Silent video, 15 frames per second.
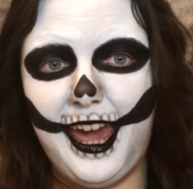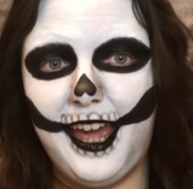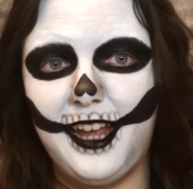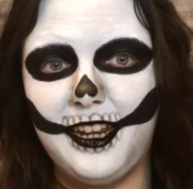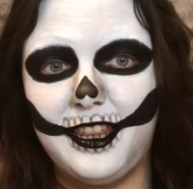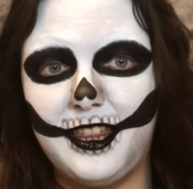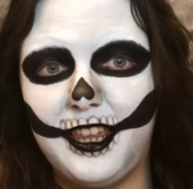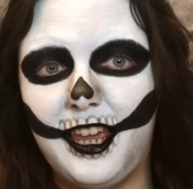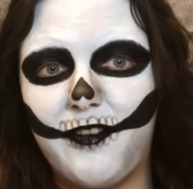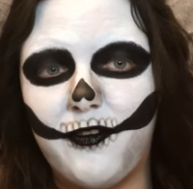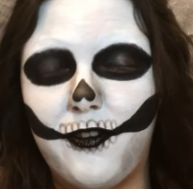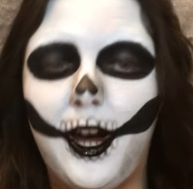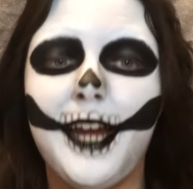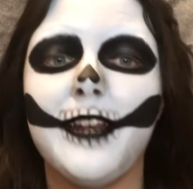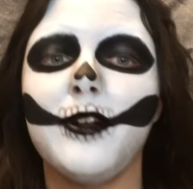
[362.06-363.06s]
And the
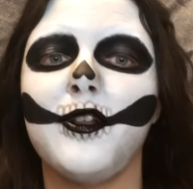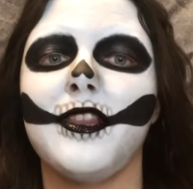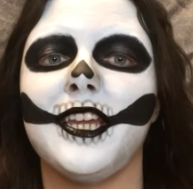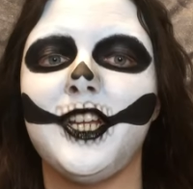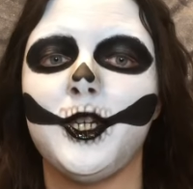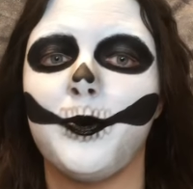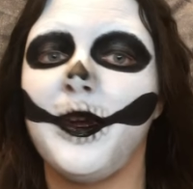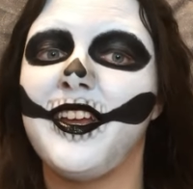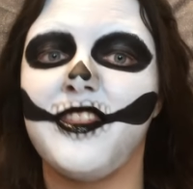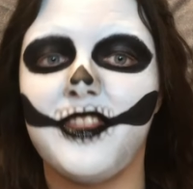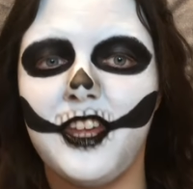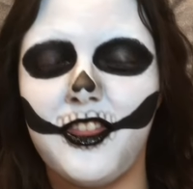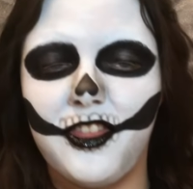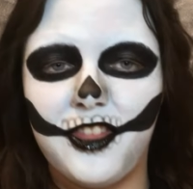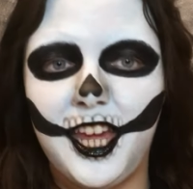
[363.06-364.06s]
final
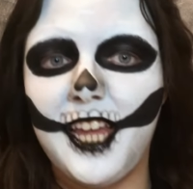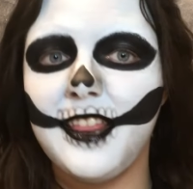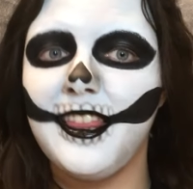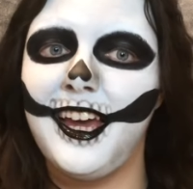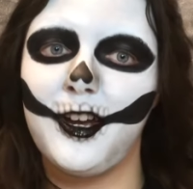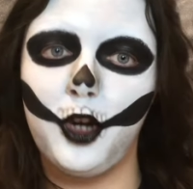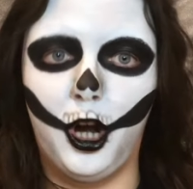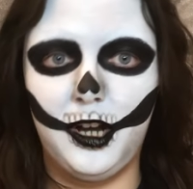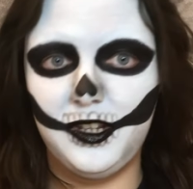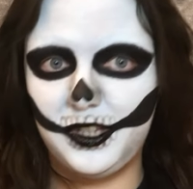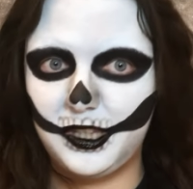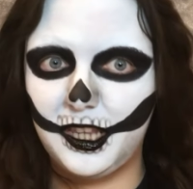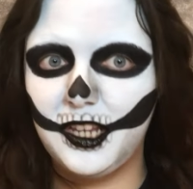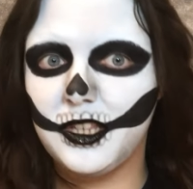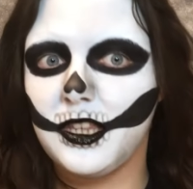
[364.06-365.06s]
linchpin, the thing that
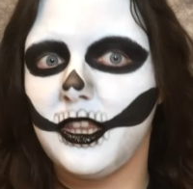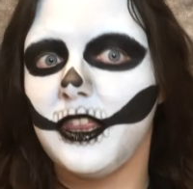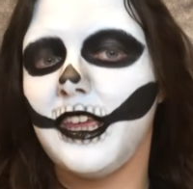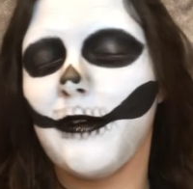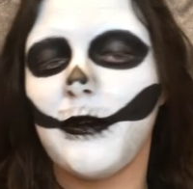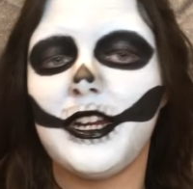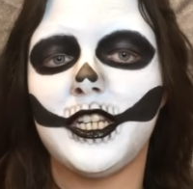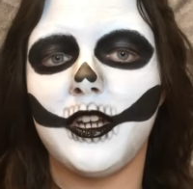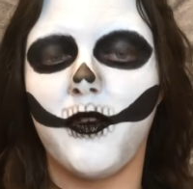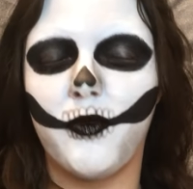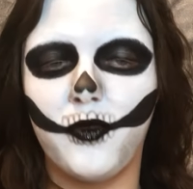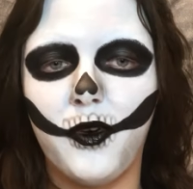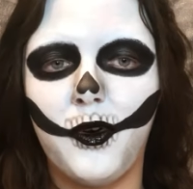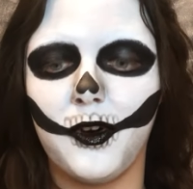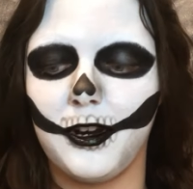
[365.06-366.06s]
caused this theory
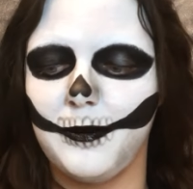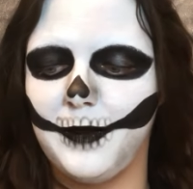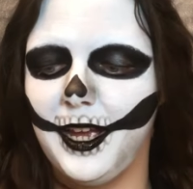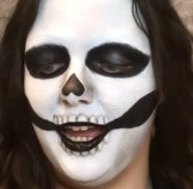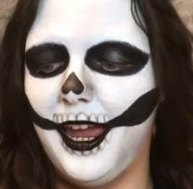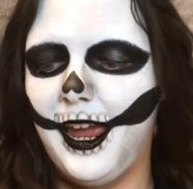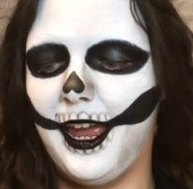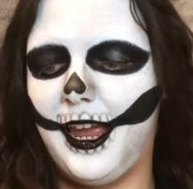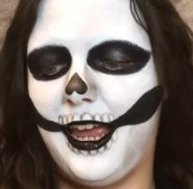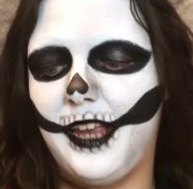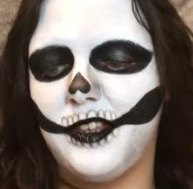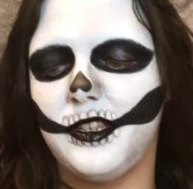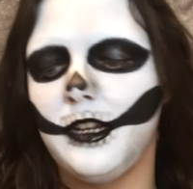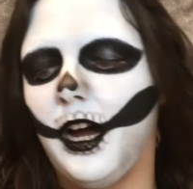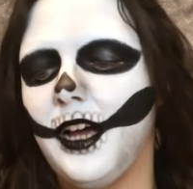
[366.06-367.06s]
to form,
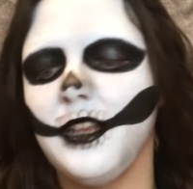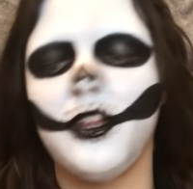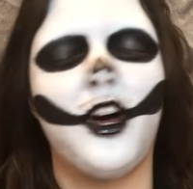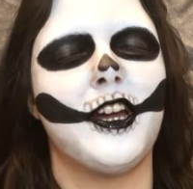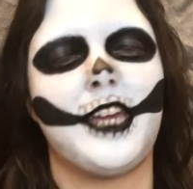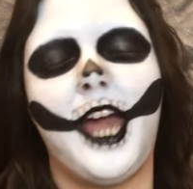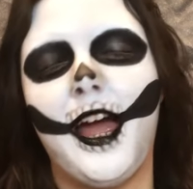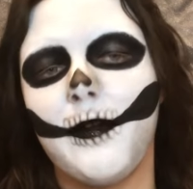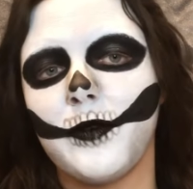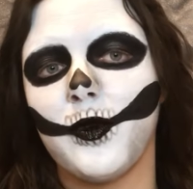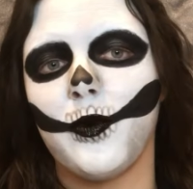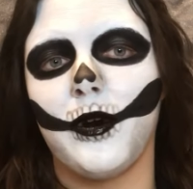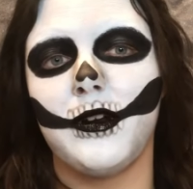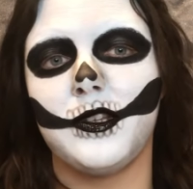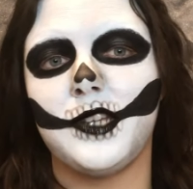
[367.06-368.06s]
is not long
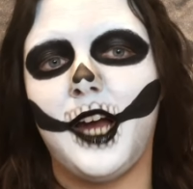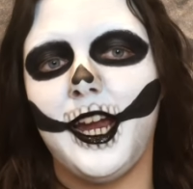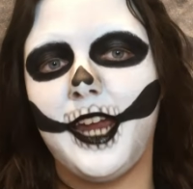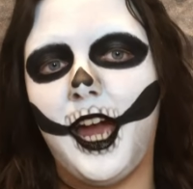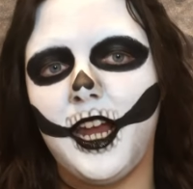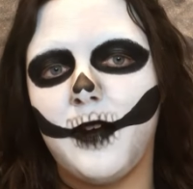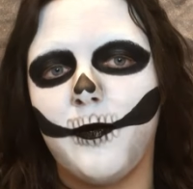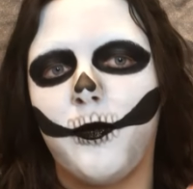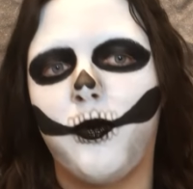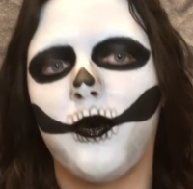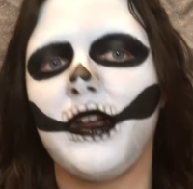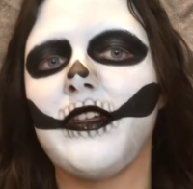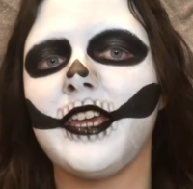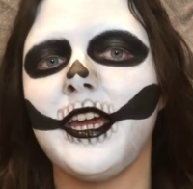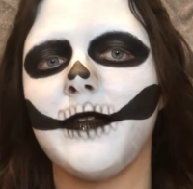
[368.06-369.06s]
afterwards I had a
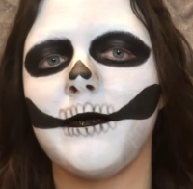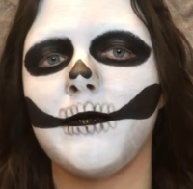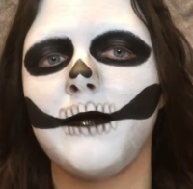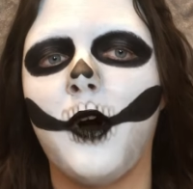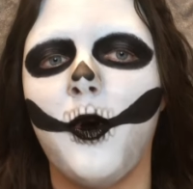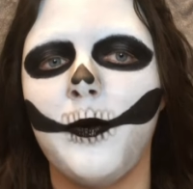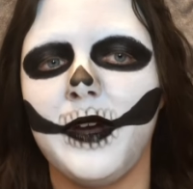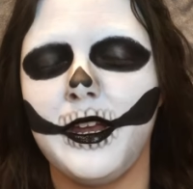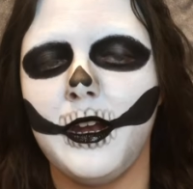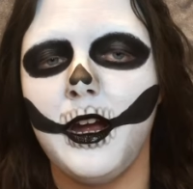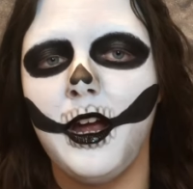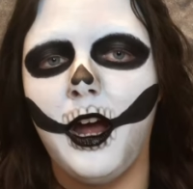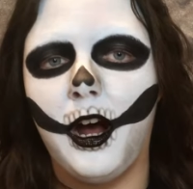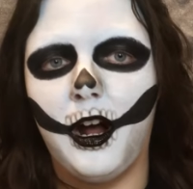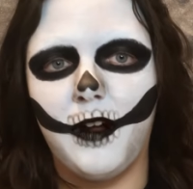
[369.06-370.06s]
brilliant
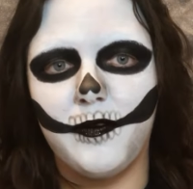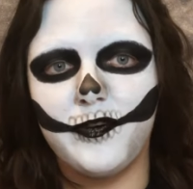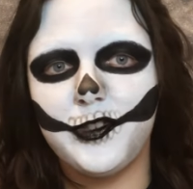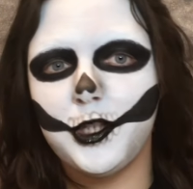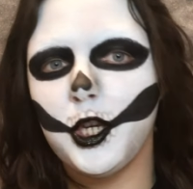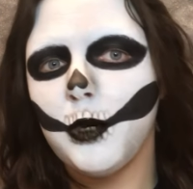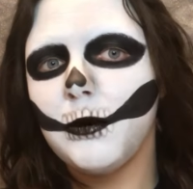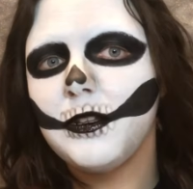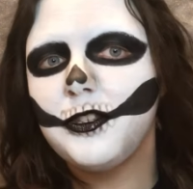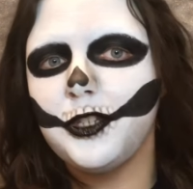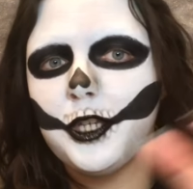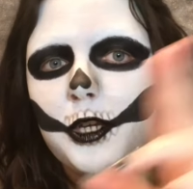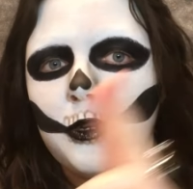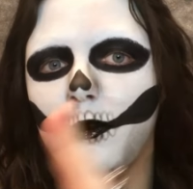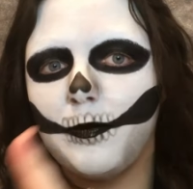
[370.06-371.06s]
moment of two
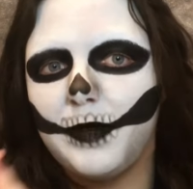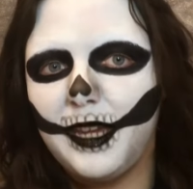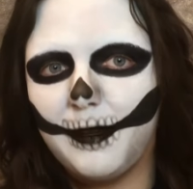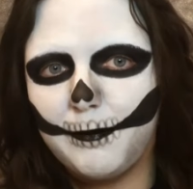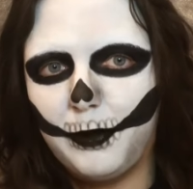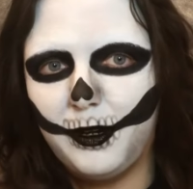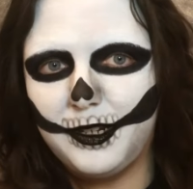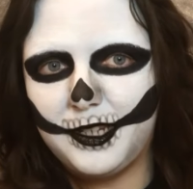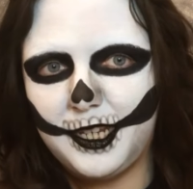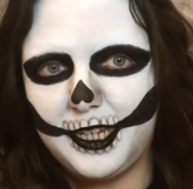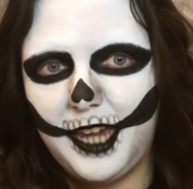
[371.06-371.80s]
and two being put